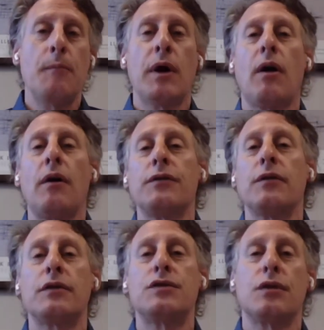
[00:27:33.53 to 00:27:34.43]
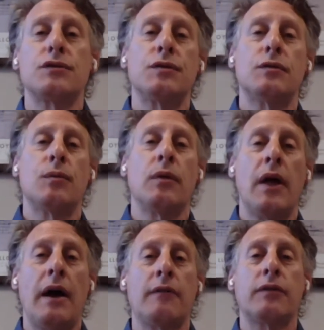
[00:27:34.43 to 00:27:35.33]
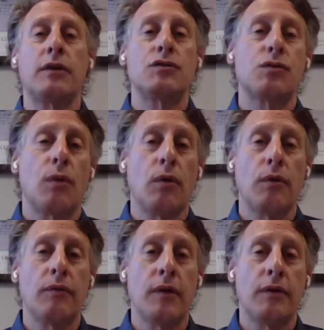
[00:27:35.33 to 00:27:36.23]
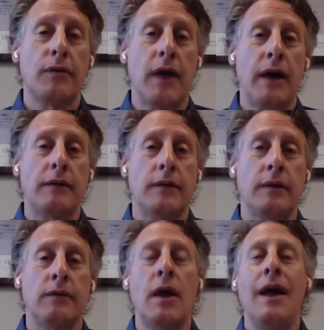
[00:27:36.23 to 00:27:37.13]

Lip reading: but also the children will have control of those assets.